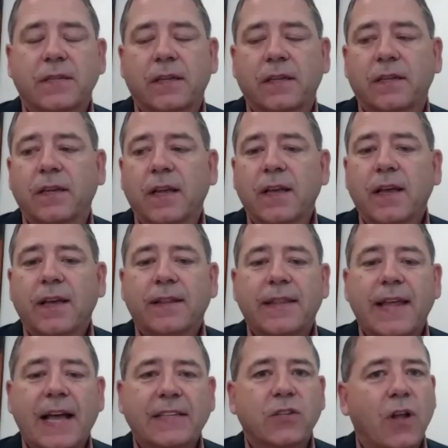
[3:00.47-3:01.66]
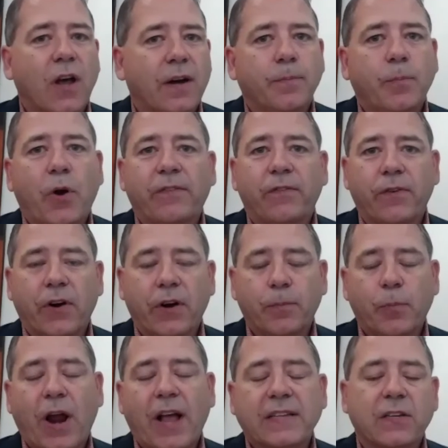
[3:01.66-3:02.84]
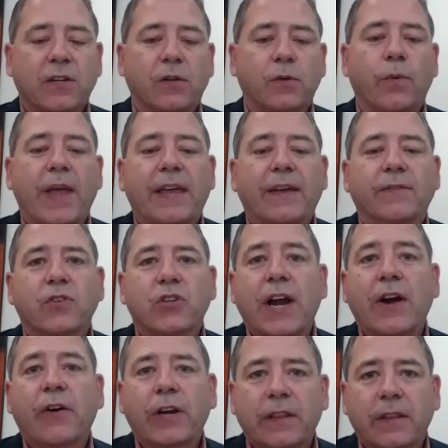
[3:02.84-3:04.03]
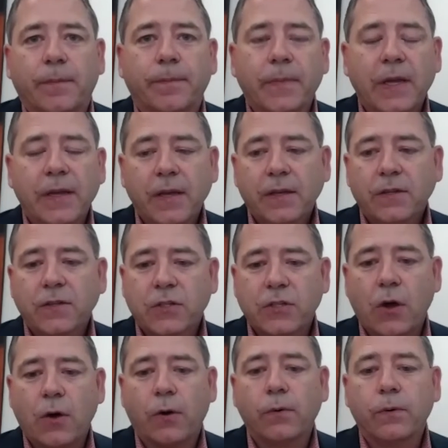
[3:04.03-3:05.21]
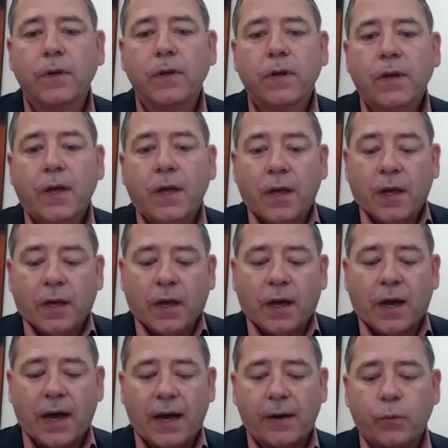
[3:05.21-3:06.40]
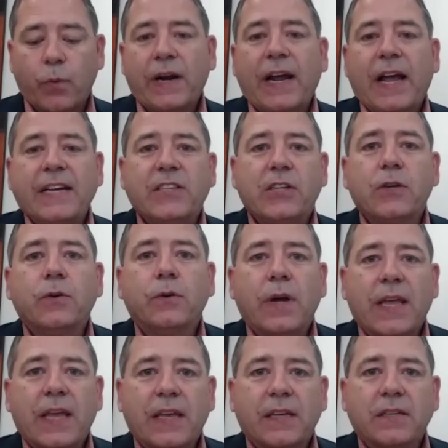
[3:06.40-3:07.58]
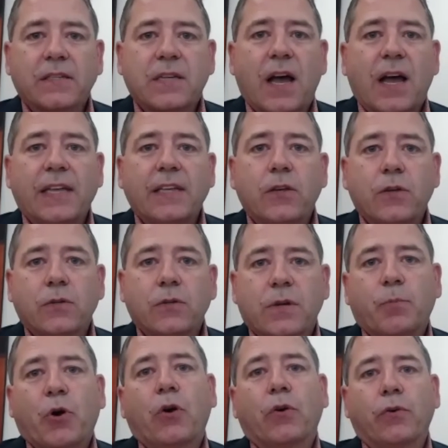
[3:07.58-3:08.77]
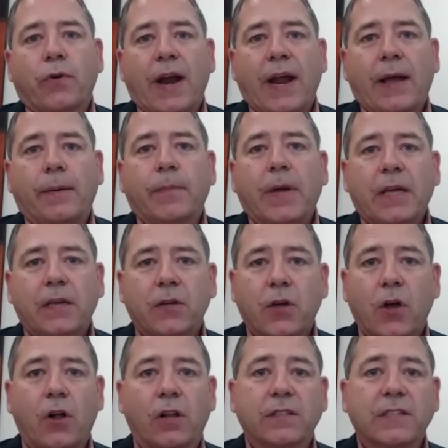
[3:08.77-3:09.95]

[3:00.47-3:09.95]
and that's not a very practical way of sharing them. So what I do is I use a program called